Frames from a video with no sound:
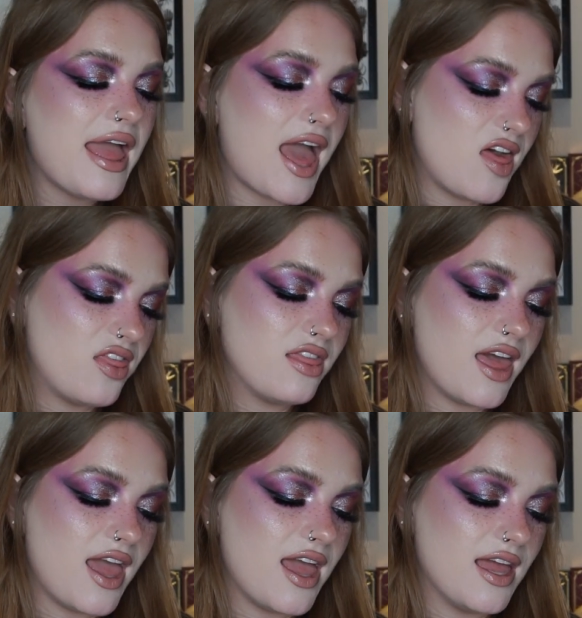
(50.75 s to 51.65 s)
And
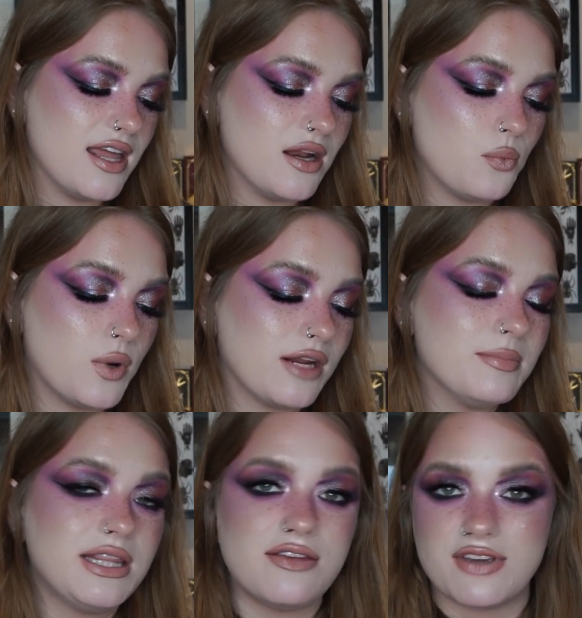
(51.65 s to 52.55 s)
then what I've
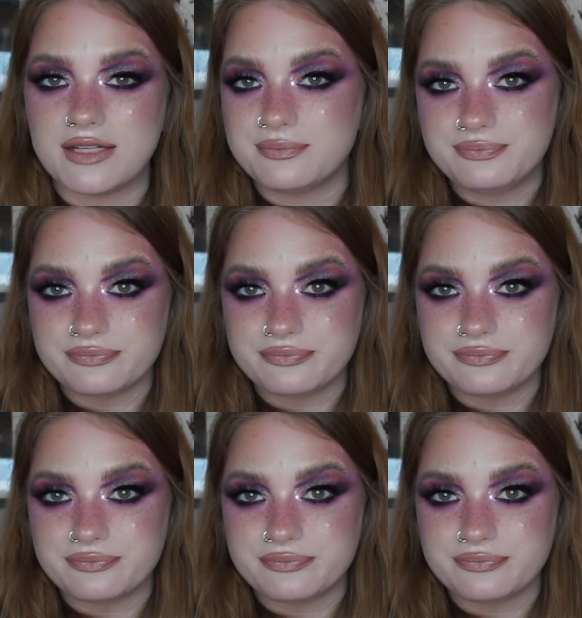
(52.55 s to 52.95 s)
been loving.